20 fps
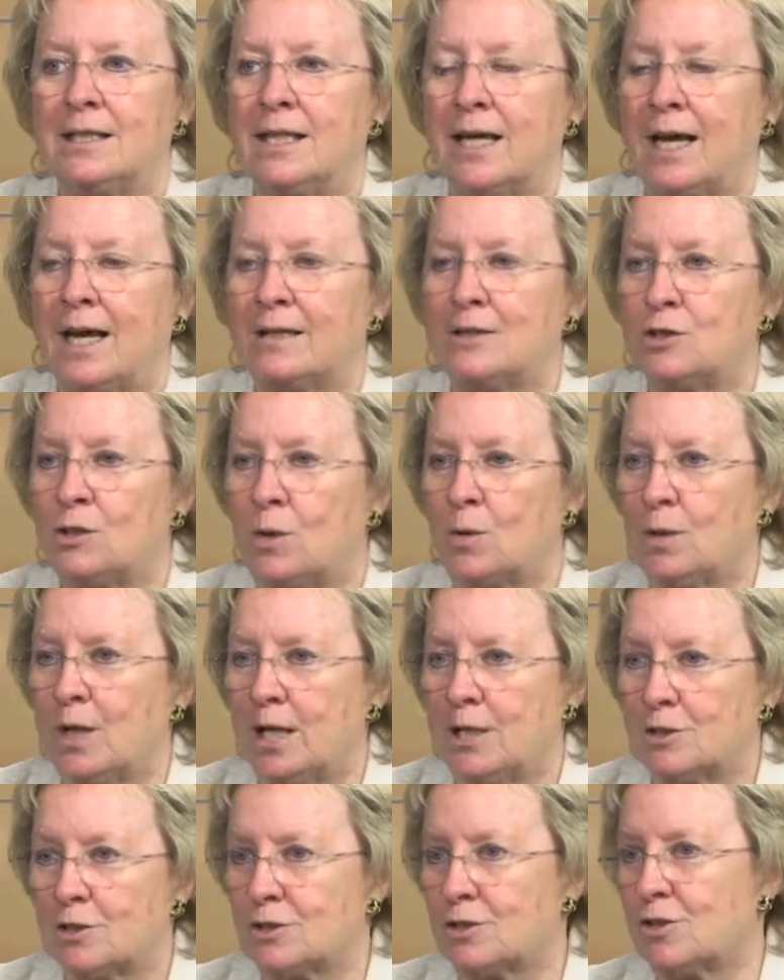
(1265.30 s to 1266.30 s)
that
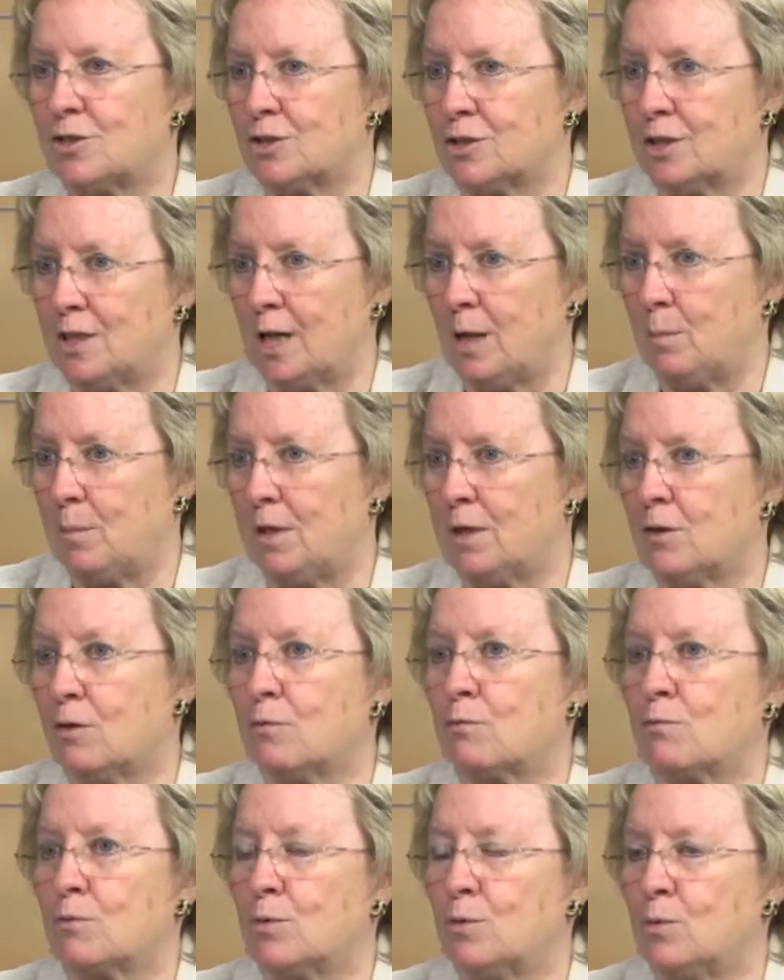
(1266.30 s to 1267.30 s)
donations should come in
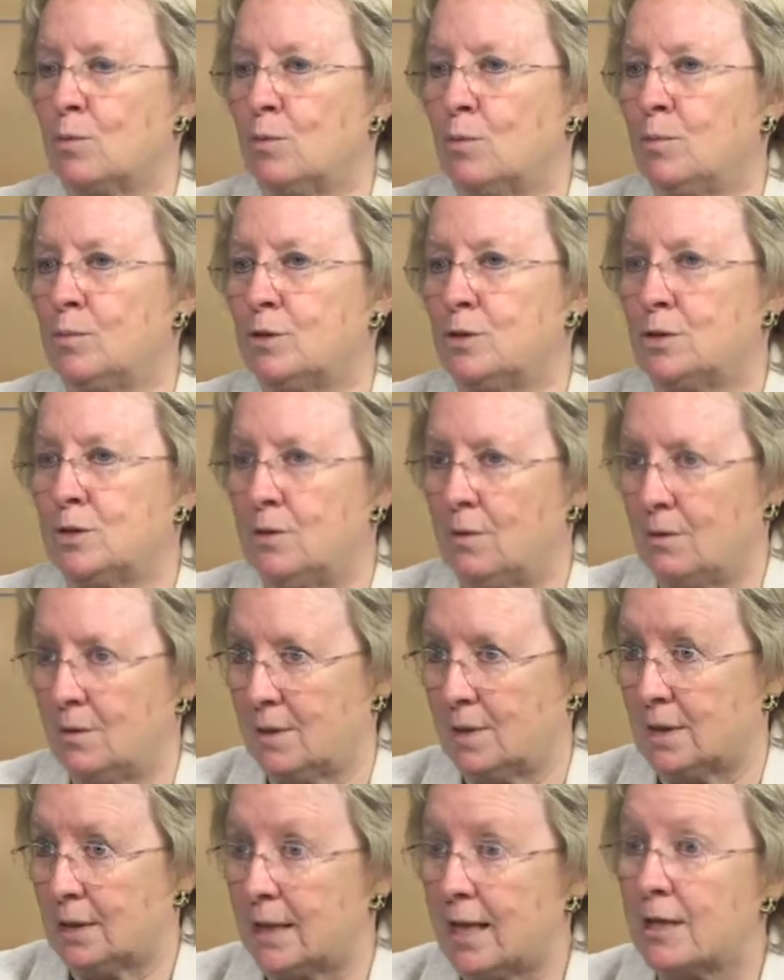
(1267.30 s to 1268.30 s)
through
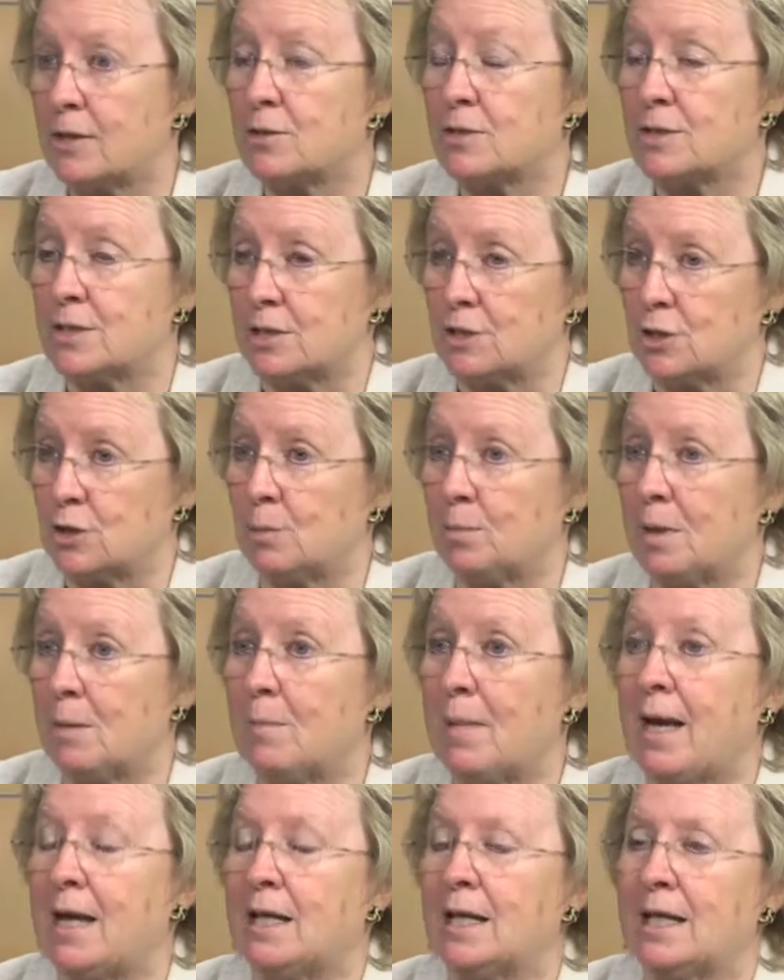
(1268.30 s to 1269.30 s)
the letters that you'll be
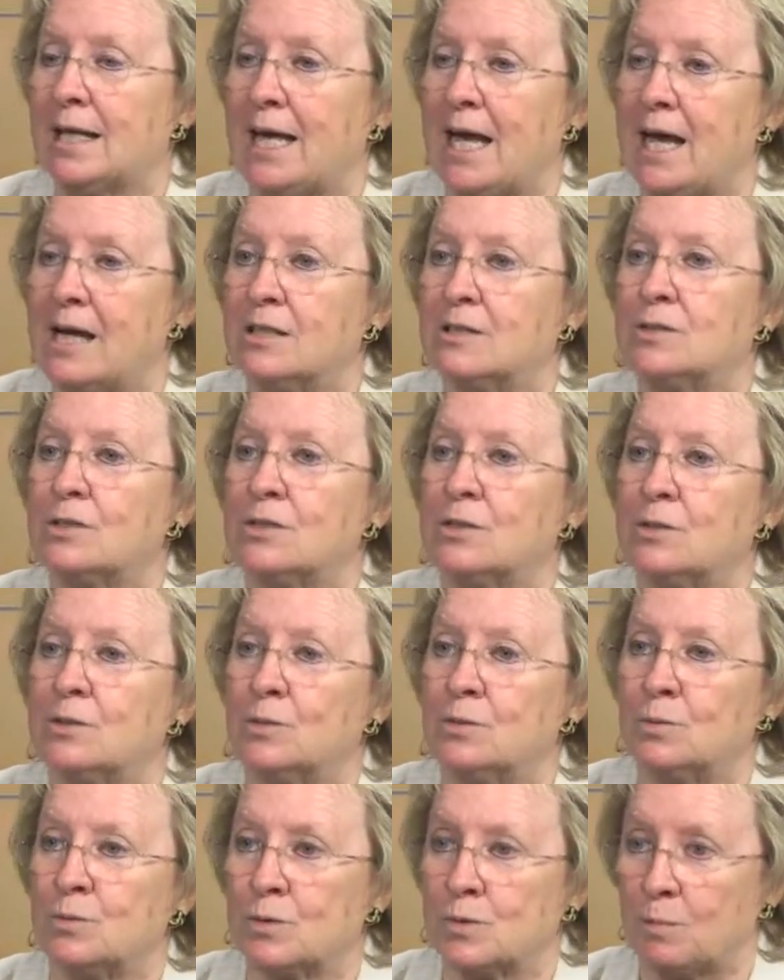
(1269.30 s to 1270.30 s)
mailing out
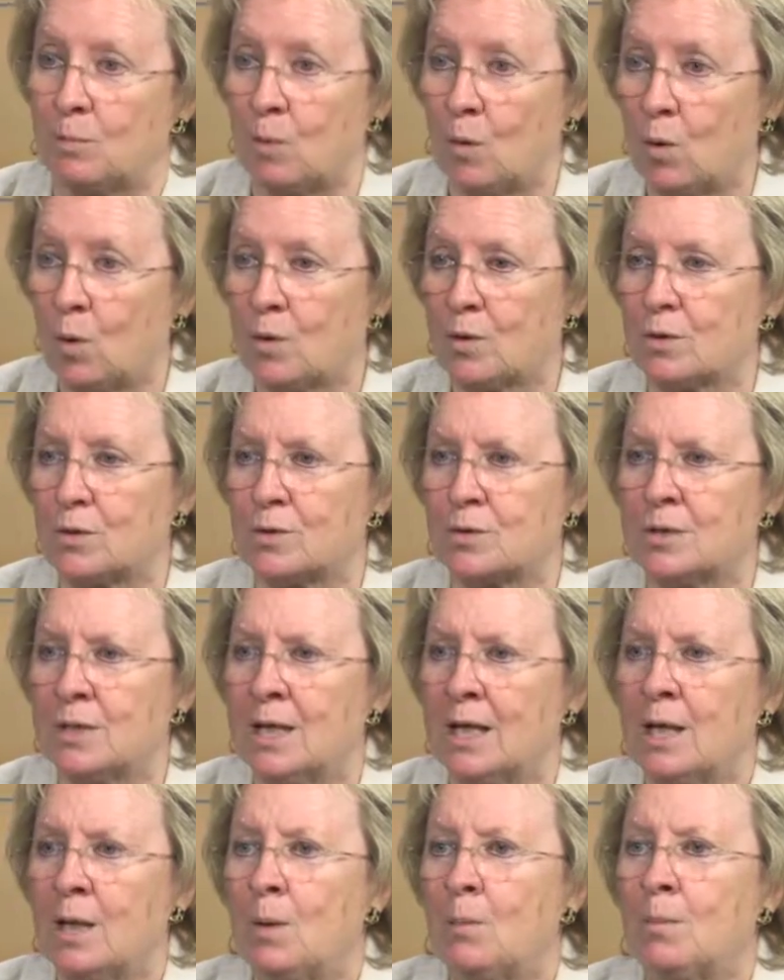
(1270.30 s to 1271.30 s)
to supporters,
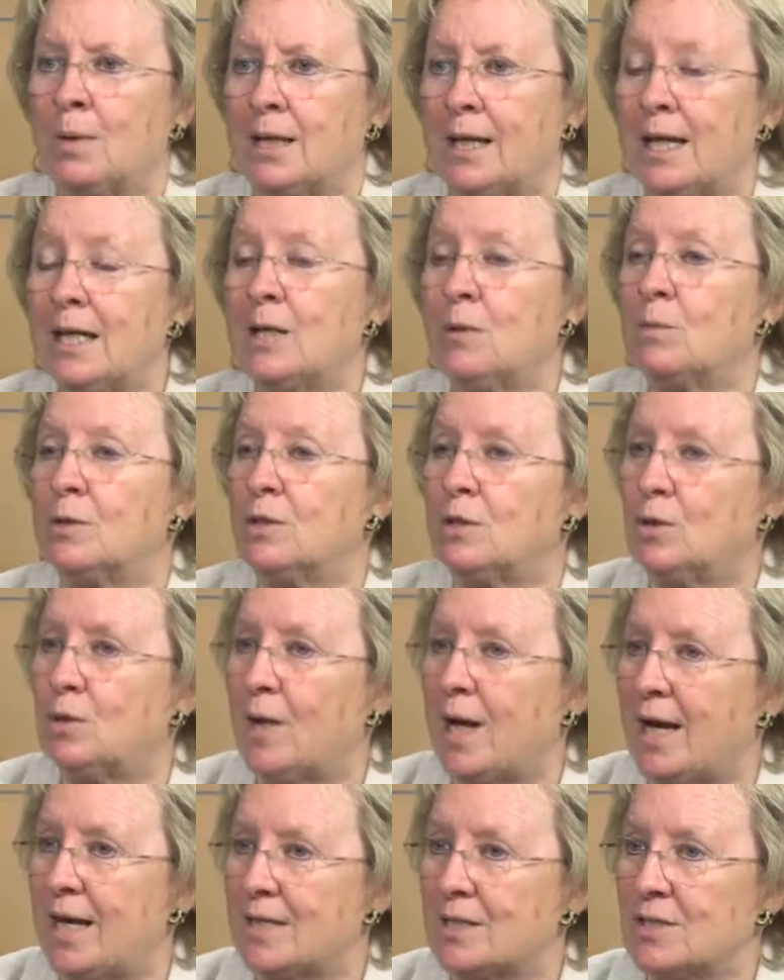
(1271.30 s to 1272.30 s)
but anyone who
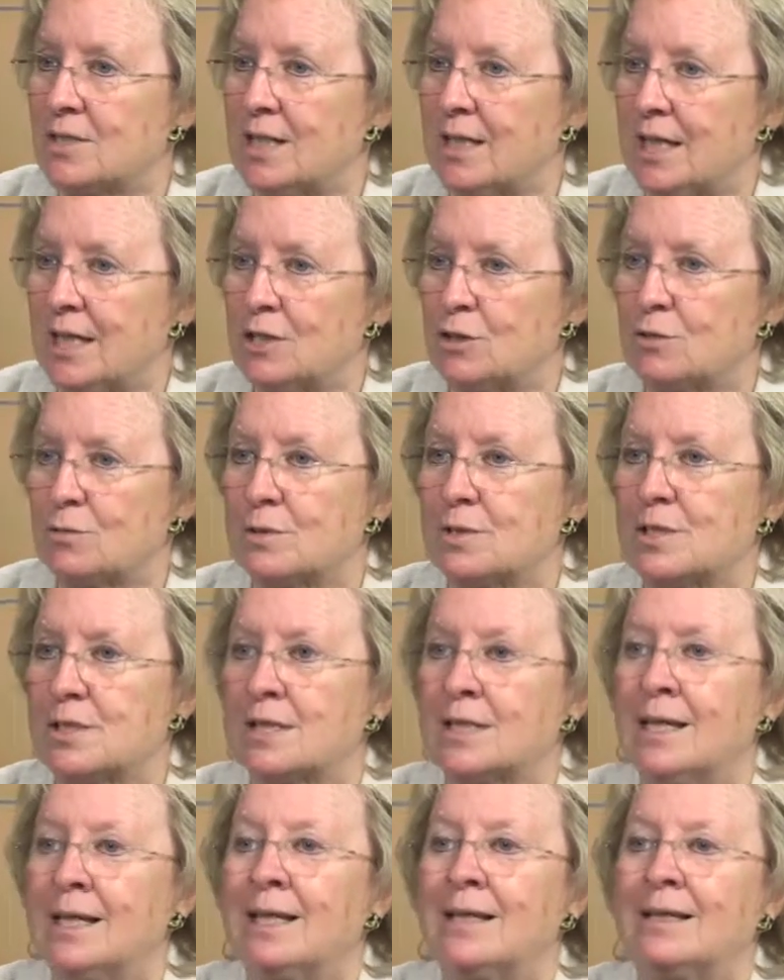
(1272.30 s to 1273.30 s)
has an
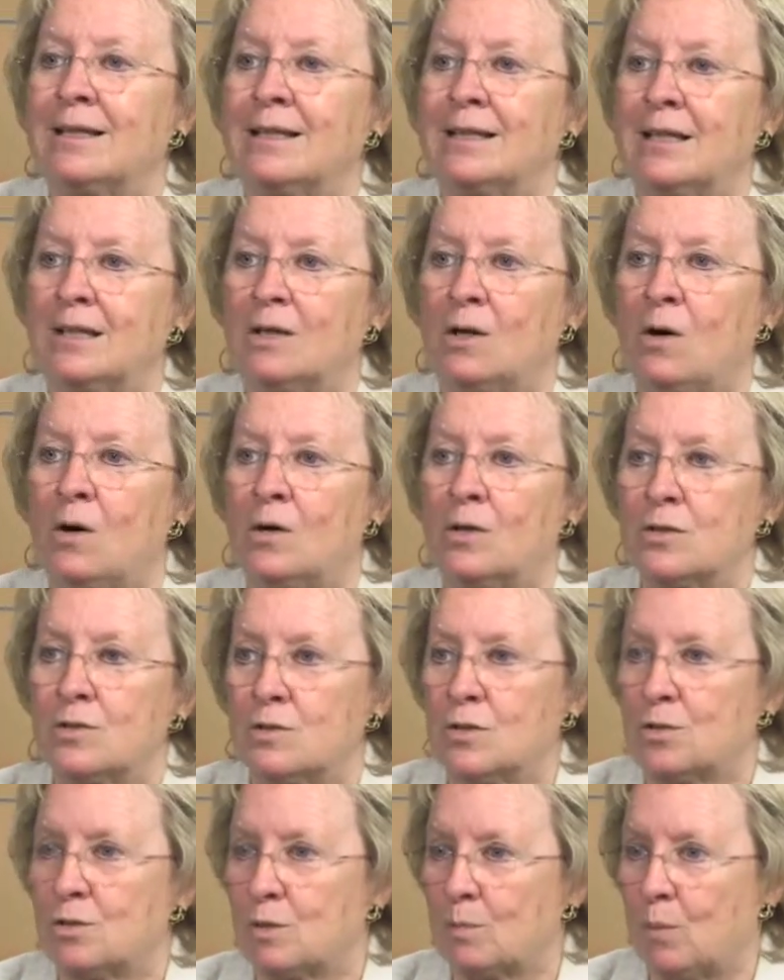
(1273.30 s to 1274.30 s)
interest can
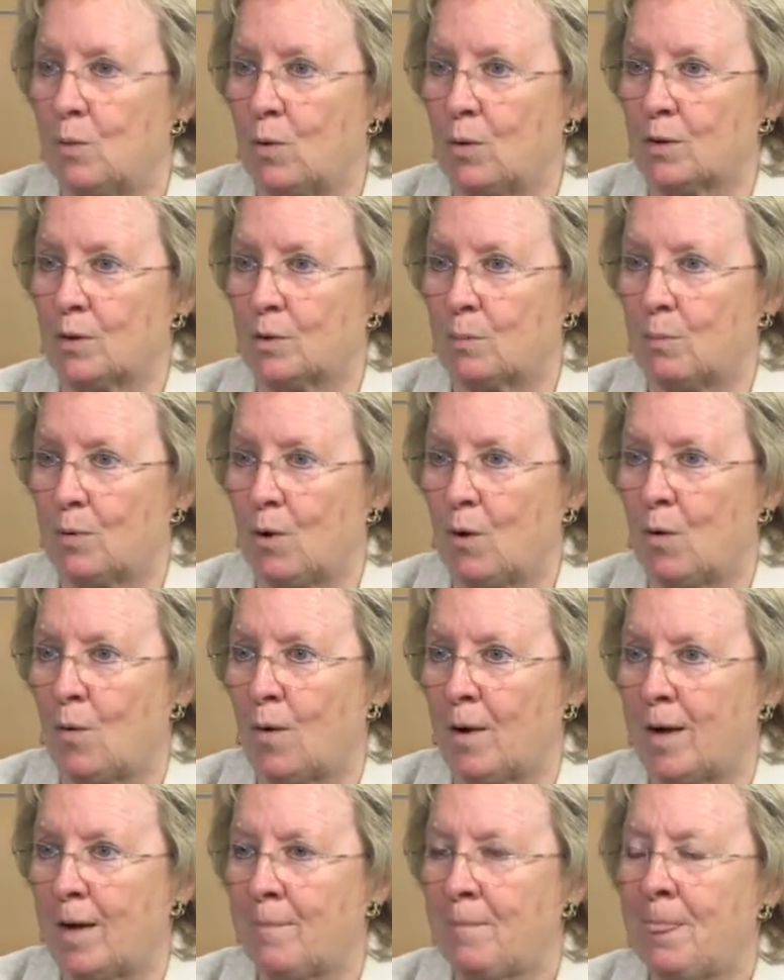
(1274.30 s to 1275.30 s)
also support the
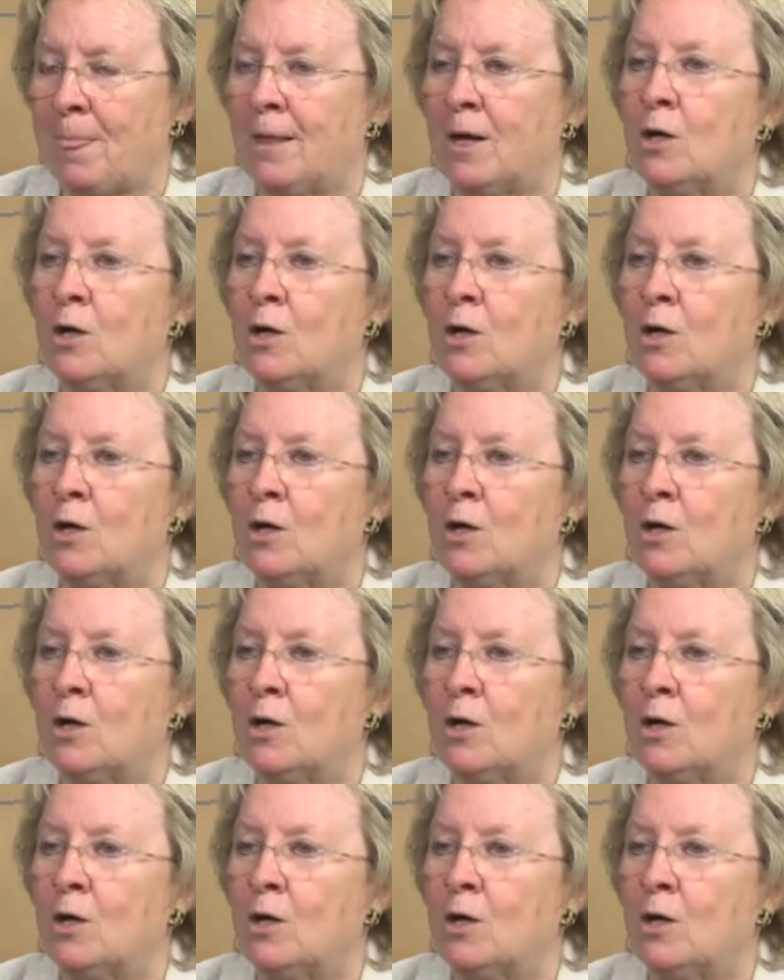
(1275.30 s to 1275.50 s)
program.